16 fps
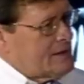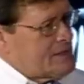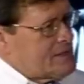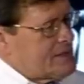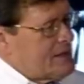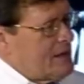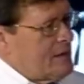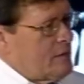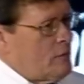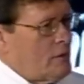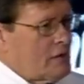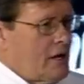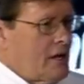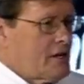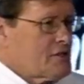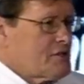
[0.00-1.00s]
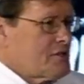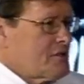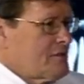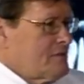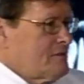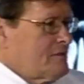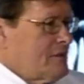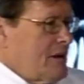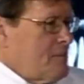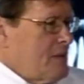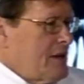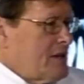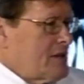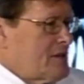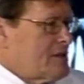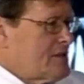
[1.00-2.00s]
it's uh, well gosh that
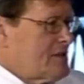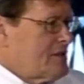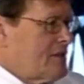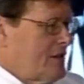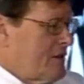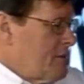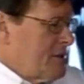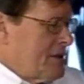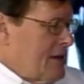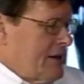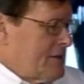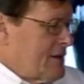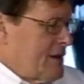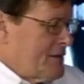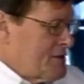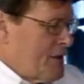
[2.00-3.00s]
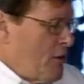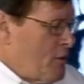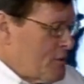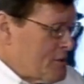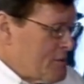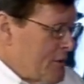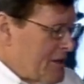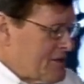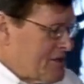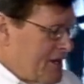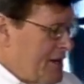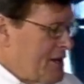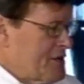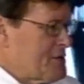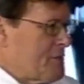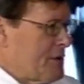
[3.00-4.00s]
makes i mean that doesn't always make
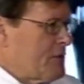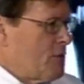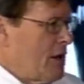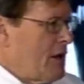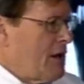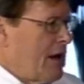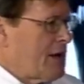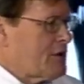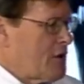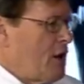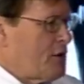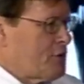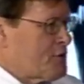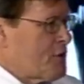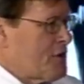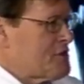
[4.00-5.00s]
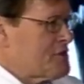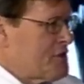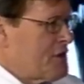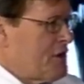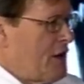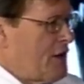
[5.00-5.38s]
sense but yeah. well I, will trust but that